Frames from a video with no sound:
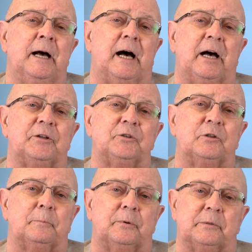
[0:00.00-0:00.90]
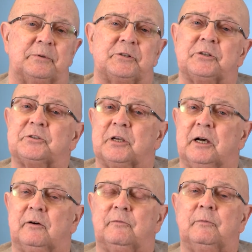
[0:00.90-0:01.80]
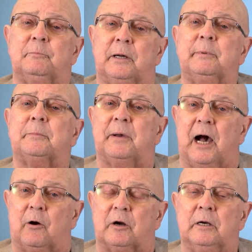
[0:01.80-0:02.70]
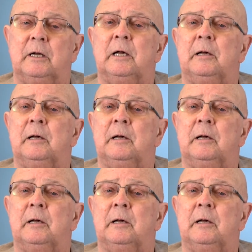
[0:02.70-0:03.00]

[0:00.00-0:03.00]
uh, to the purposes of public power,